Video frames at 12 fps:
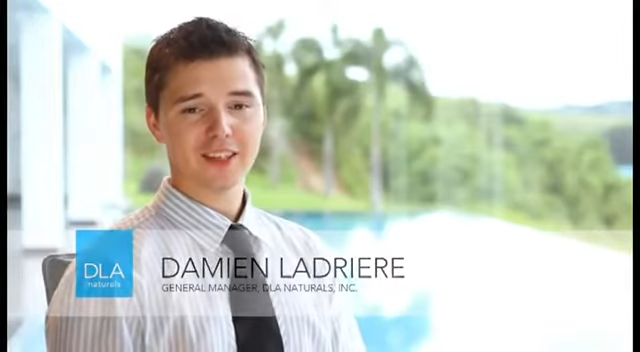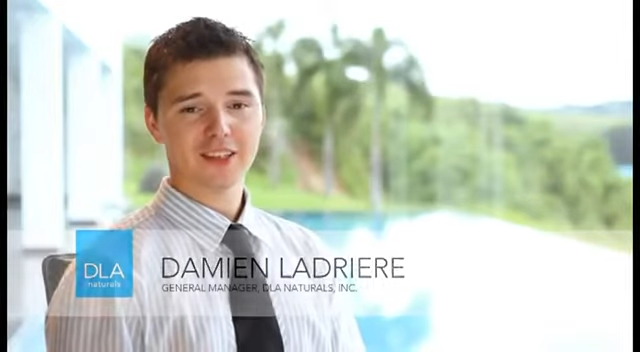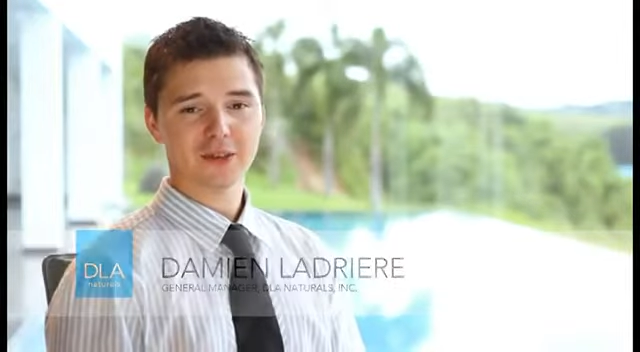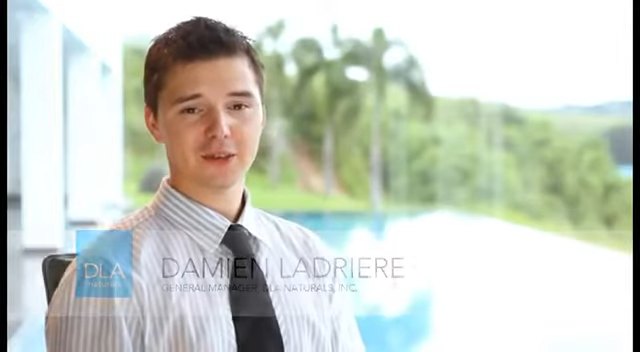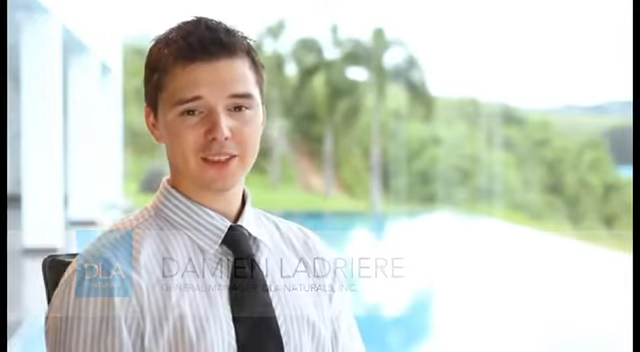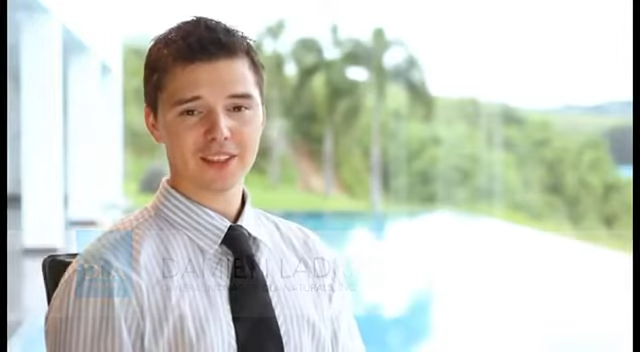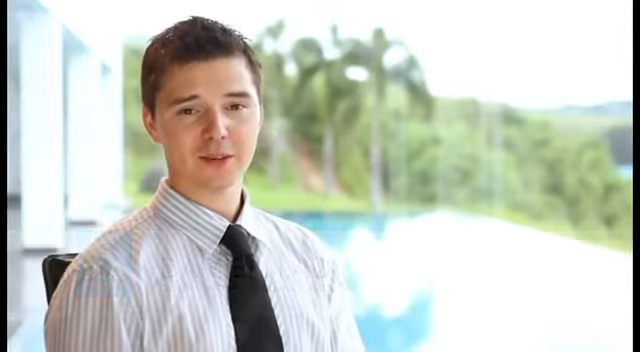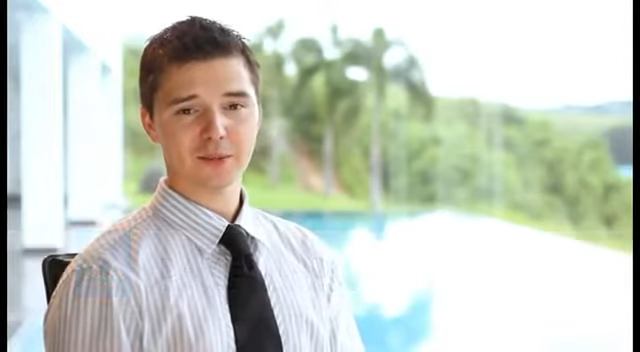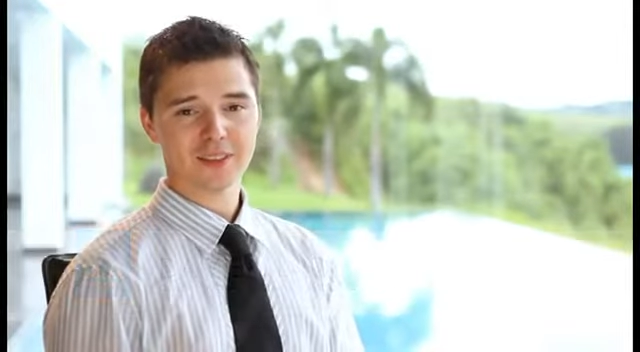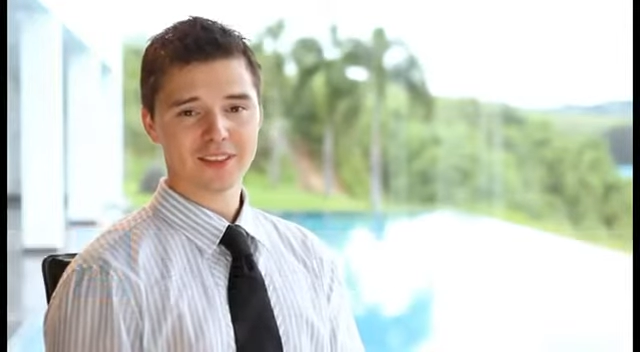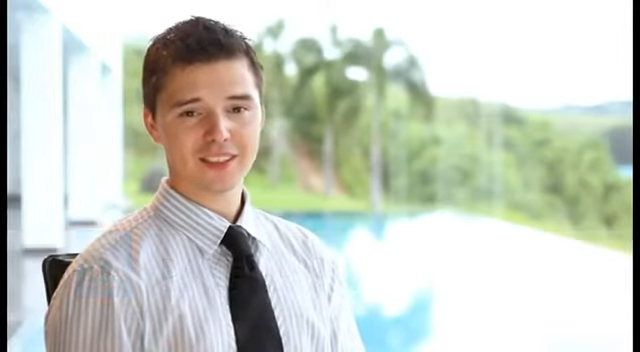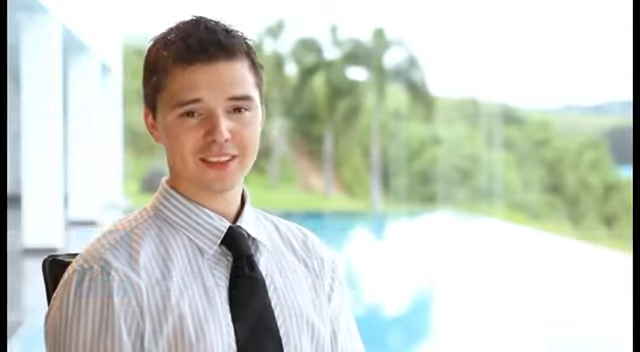to start a
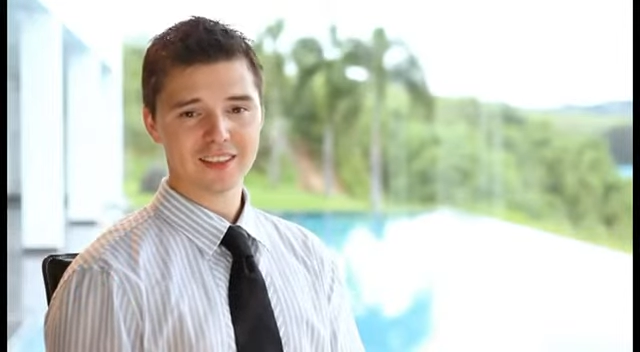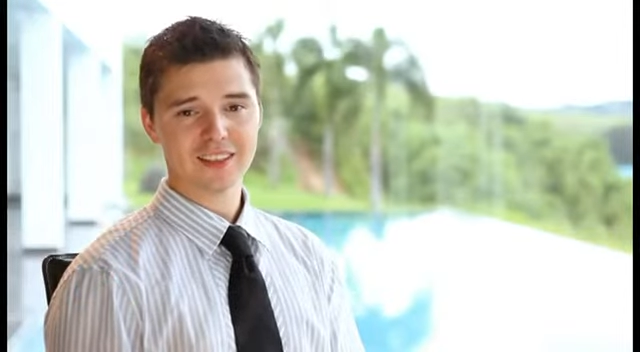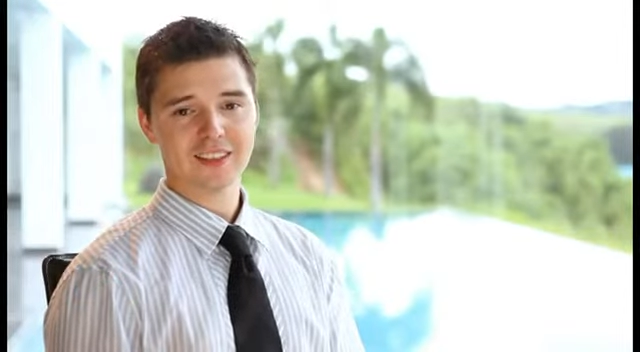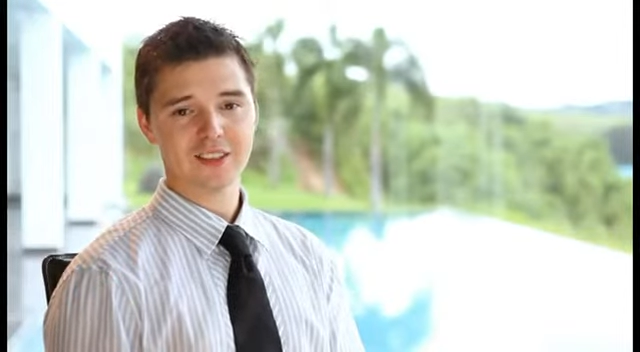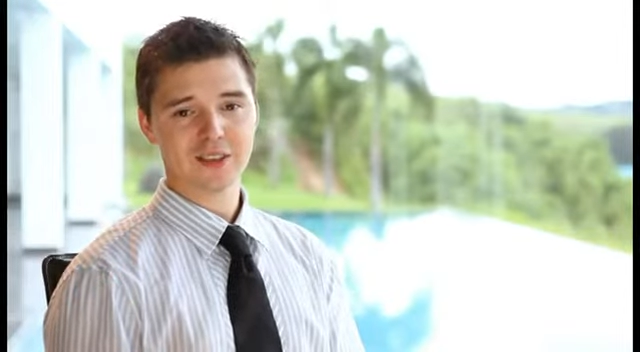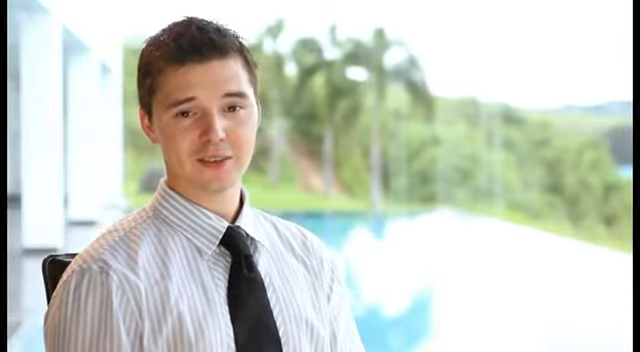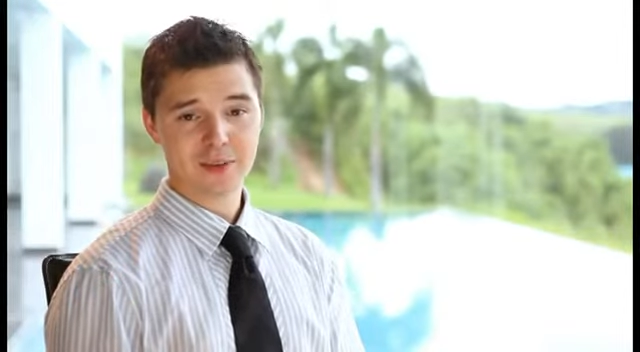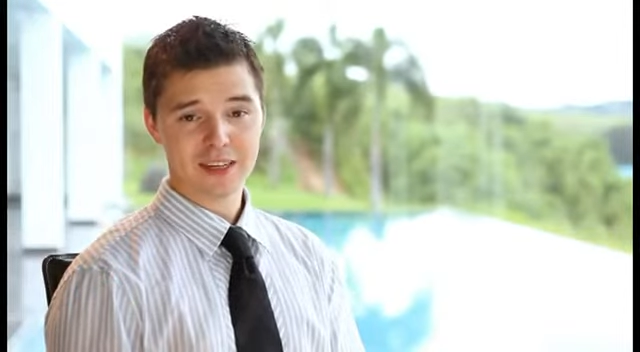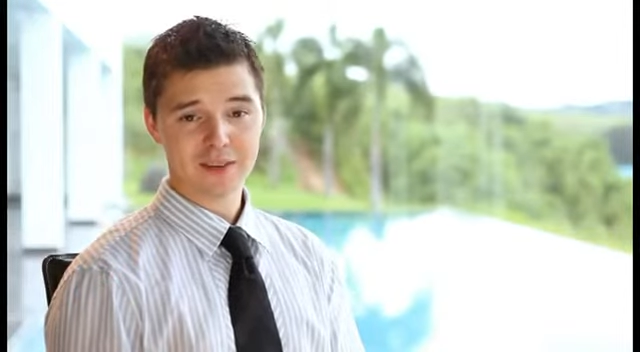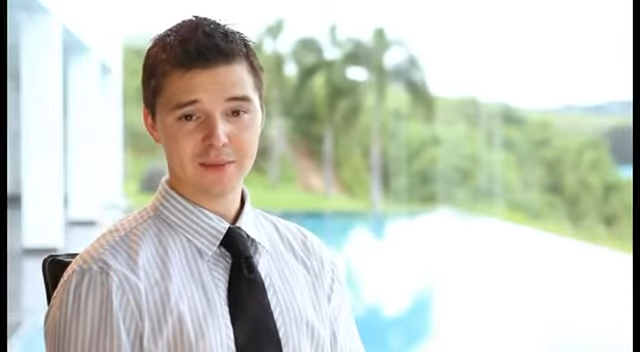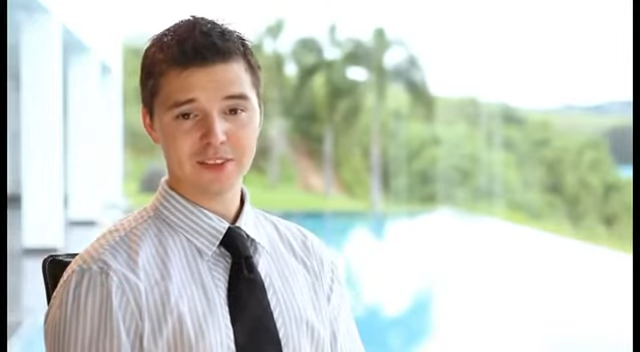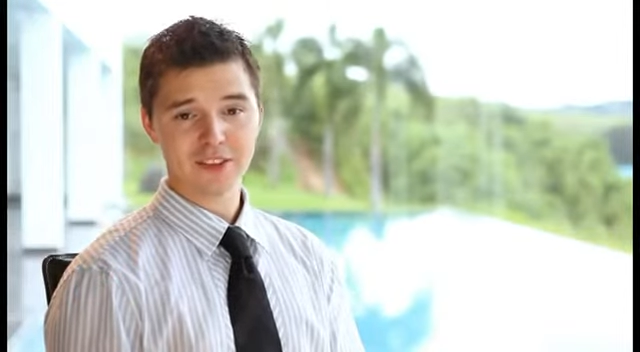business in the
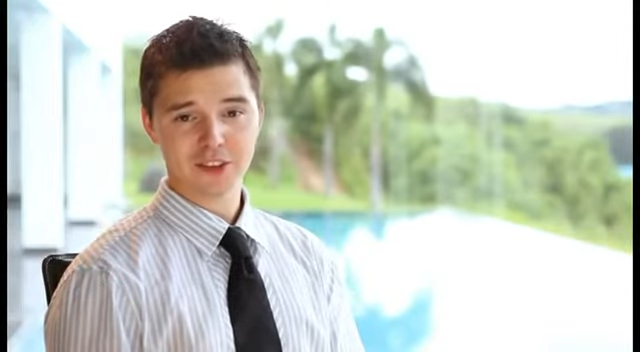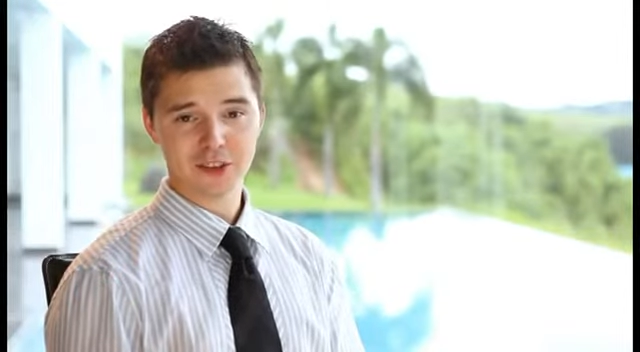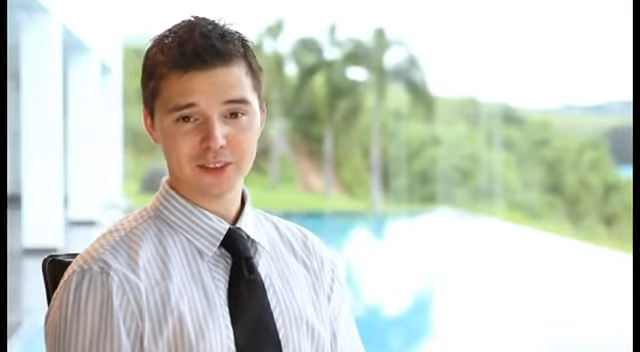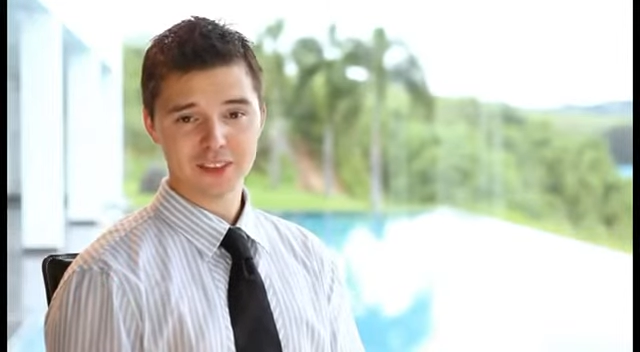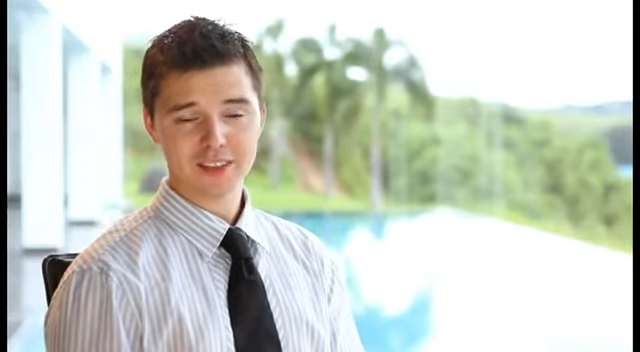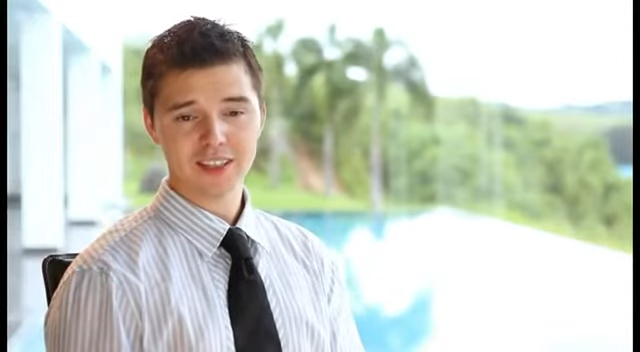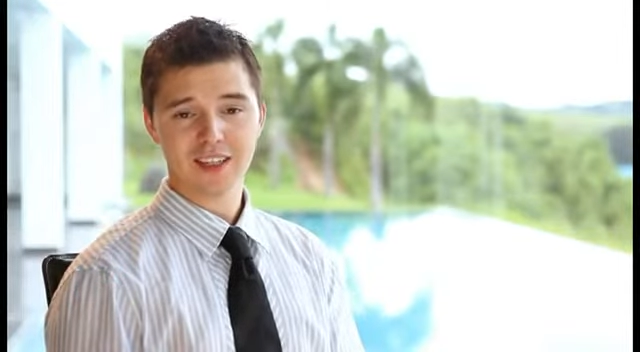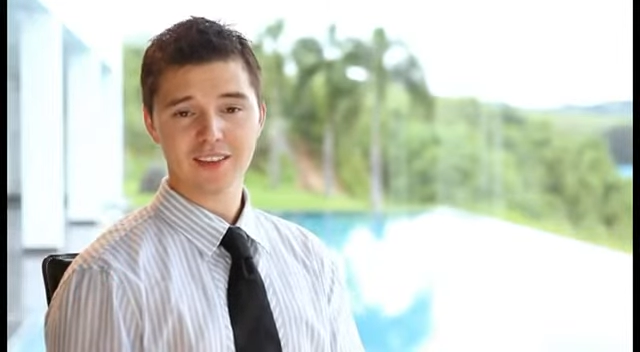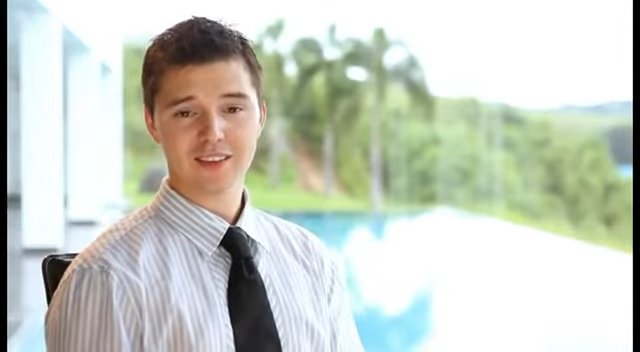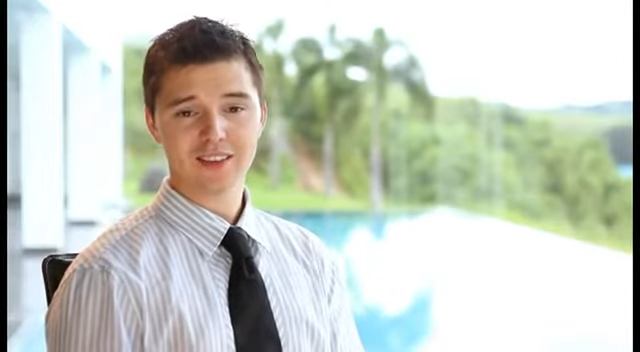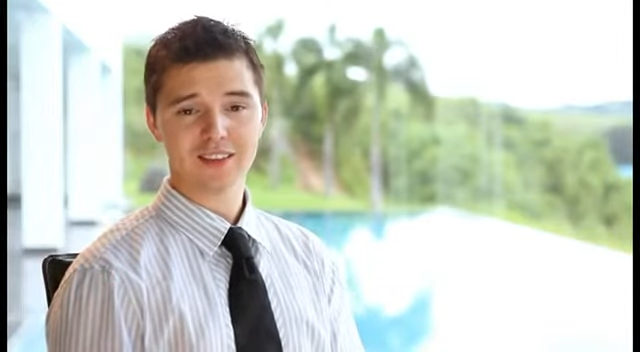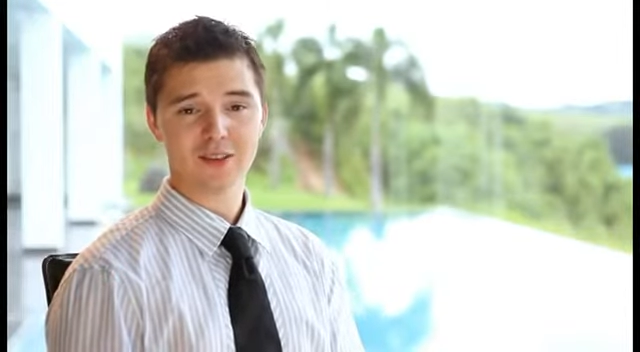MLM industry, as
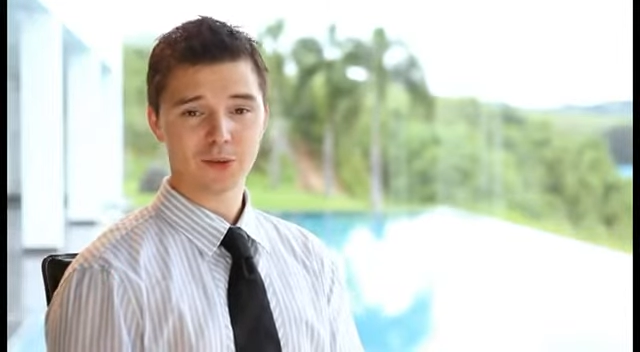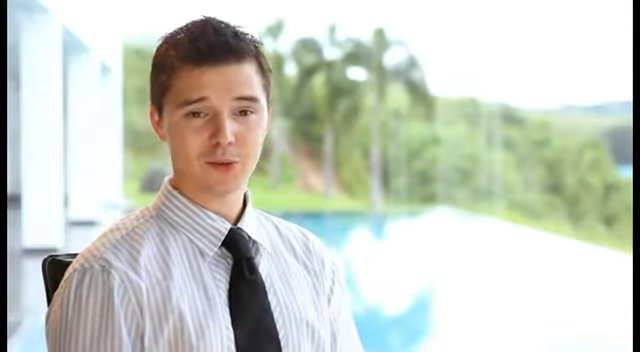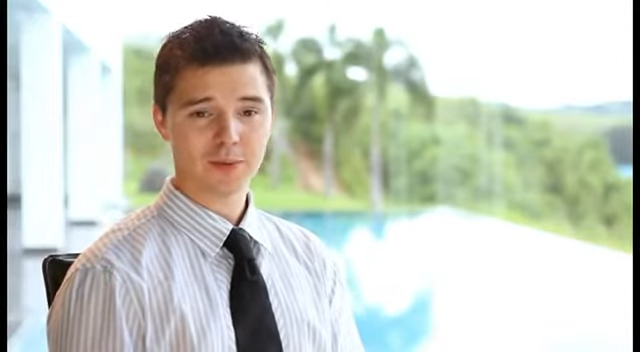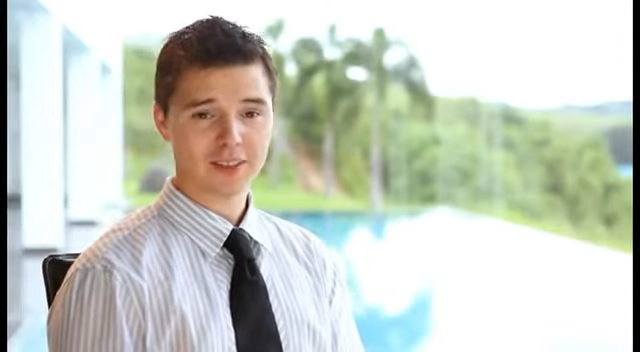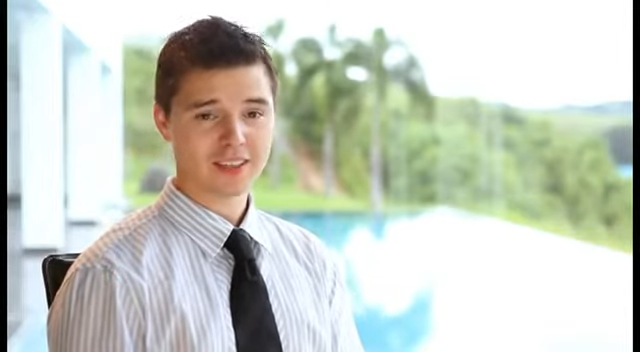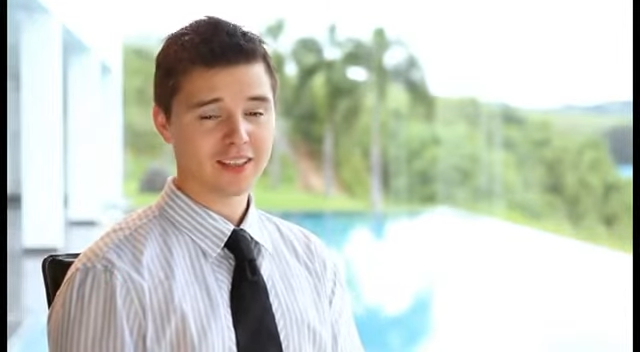this has too many